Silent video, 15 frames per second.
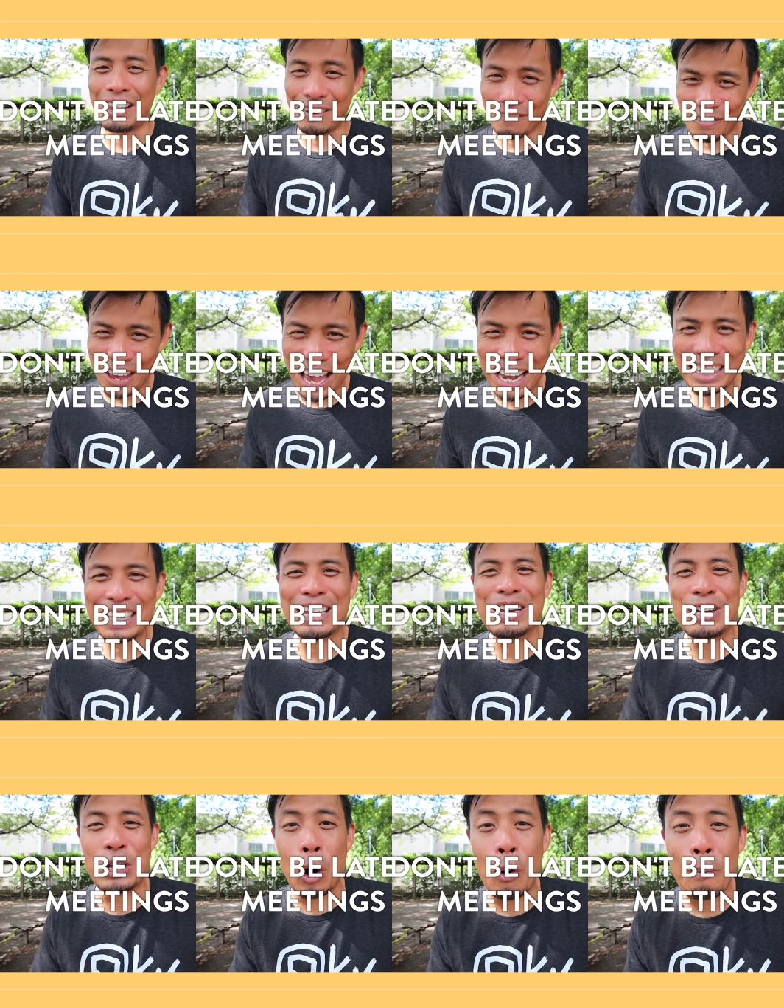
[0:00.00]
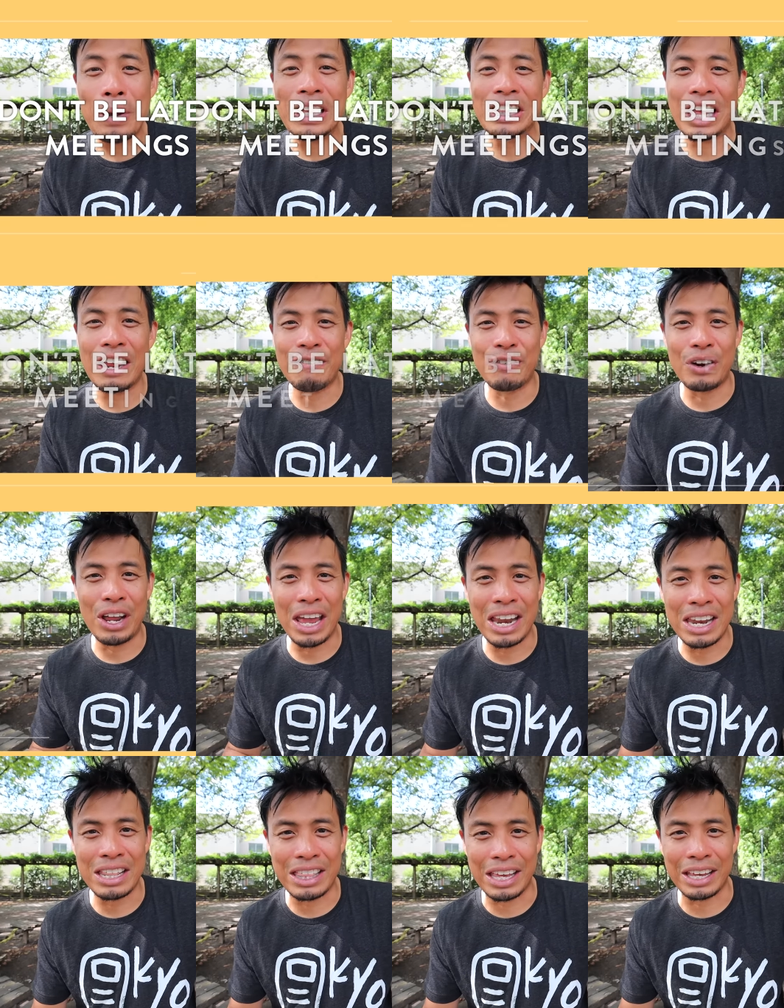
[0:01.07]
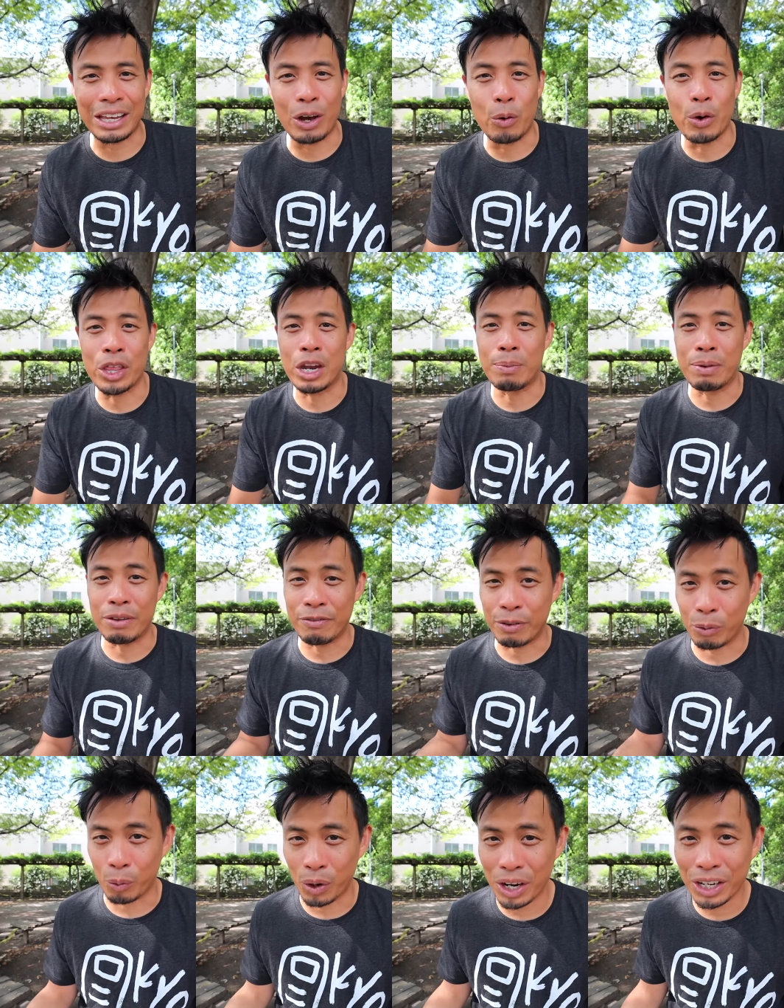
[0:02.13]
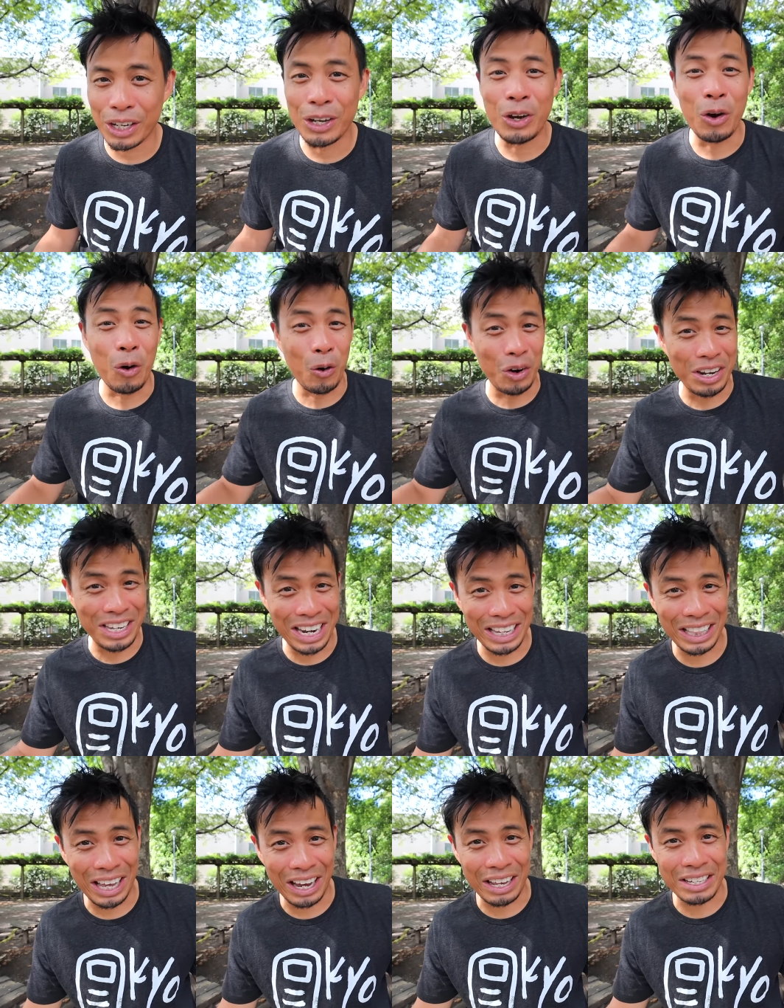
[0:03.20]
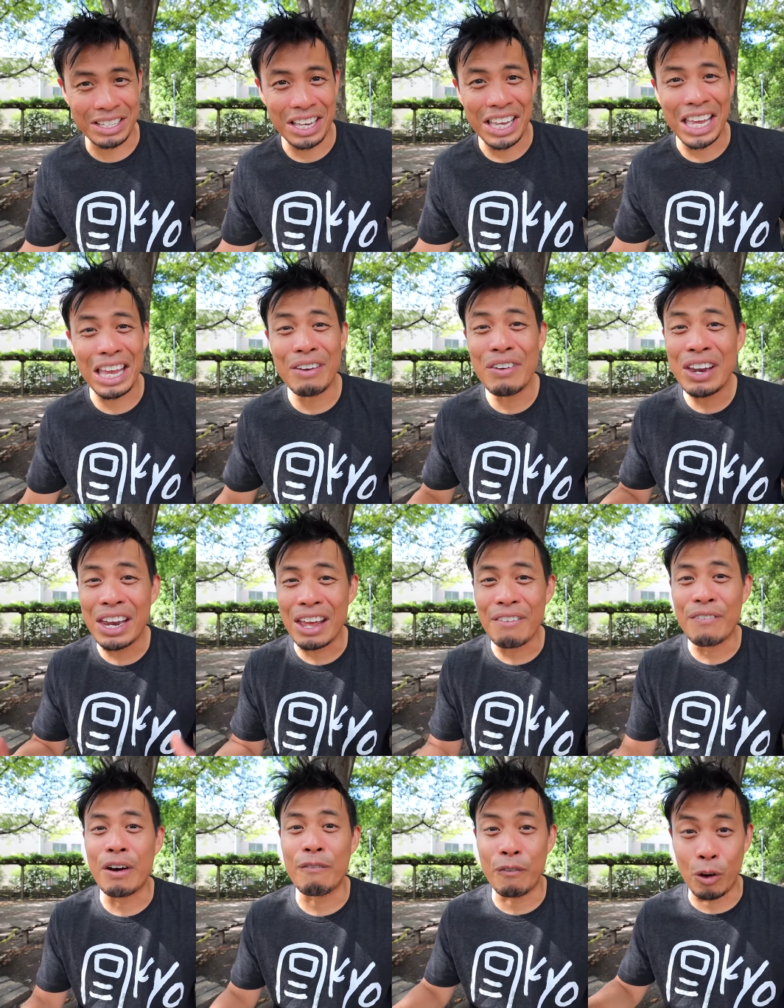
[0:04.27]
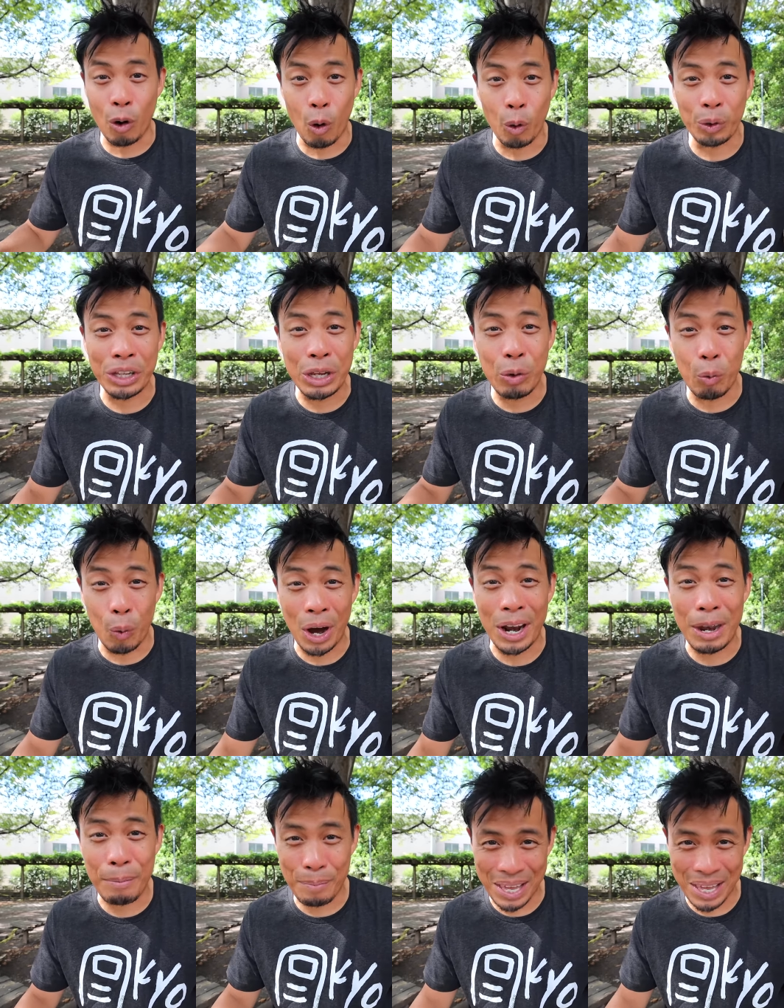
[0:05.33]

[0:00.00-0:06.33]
In fact, don't be late for anything, whether it be for work or deadlines, even if for only 1